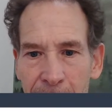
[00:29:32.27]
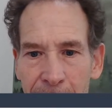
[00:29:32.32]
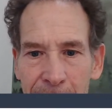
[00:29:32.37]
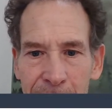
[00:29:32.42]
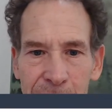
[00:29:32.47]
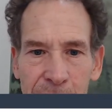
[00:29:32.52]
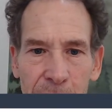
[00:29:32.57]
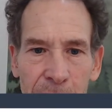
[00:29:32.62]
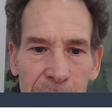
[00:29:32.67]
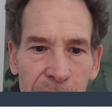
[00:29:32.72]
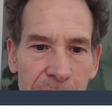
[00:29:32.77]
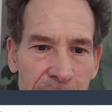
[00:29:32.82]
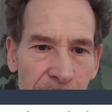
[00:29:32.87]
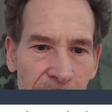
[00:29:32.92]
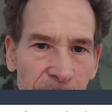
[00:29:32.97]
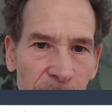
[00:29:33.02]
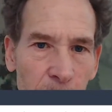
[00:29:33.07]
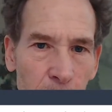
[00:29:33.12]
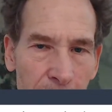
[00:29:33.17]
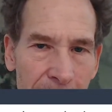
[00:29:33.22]
And so there's
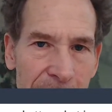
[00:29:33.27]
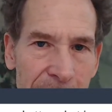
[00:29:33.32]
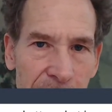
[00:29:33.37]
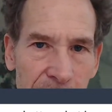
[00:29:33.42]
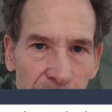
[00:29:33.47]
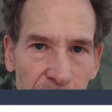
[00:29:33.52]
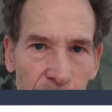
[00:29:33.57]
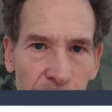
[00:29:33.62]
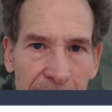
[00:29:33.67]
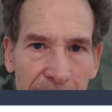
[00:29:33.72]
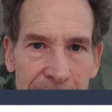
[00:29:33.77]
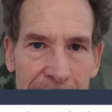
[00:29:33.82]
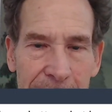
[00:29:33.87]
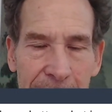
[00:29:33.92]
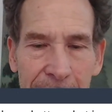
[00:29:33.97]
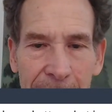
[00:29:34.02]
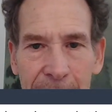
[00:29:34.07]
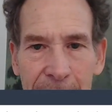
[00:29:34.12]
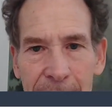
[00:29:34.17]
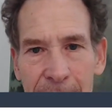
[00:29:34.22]
different ways to train
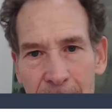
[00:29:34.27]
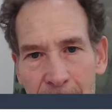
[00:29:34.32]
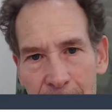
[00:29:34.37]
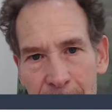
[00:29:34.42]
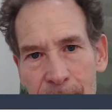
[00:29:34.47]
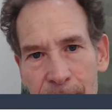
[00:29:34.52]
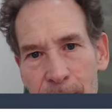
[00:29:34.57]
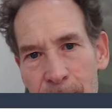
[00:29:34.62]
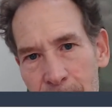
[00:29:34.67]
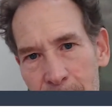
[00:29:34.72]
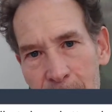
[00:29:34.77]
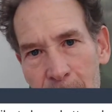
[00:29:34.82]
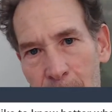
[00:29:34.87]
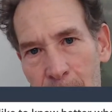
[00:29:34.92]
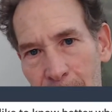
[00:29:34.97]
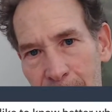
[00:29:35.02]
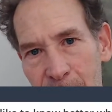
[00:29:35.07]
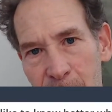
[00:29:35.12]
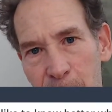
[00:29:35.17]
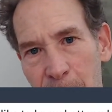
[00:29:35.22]
that. I kind of
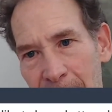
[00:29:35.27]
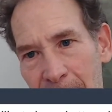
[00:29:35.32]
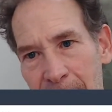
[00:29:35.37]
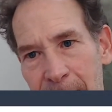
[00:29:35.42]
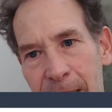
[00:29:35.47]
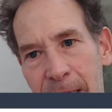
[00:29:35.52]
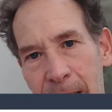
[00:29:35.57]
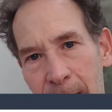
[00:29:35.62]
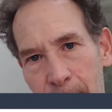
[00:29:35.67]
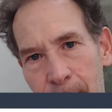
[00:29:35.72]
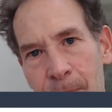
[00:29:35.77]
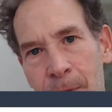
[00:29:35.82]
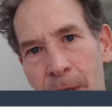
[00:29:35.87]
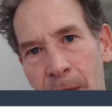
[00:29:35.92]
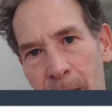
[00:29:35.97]
explained that